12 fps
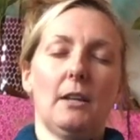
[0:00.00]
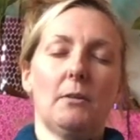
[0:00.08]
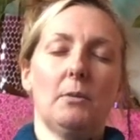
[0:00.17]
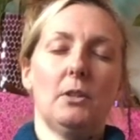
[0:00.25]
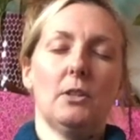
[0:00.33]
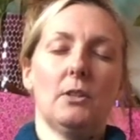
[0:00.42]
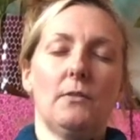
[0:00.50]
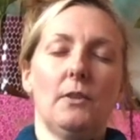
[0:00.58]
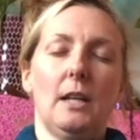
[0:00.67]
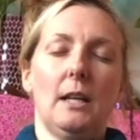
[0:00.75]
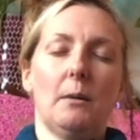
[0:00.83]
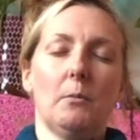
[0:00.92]
We're just
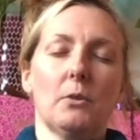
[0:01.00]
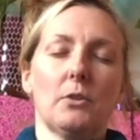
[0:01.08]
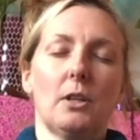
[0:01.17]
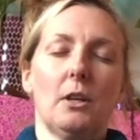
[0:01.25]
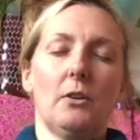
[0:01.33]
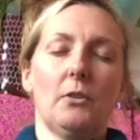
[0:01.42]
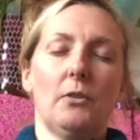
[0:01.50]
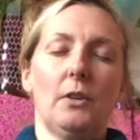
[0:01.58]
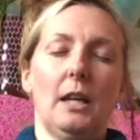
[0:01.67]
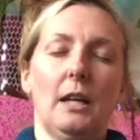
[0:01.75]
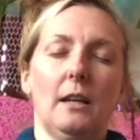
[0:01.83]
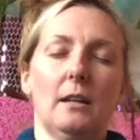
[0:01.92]
feeling what's going on there.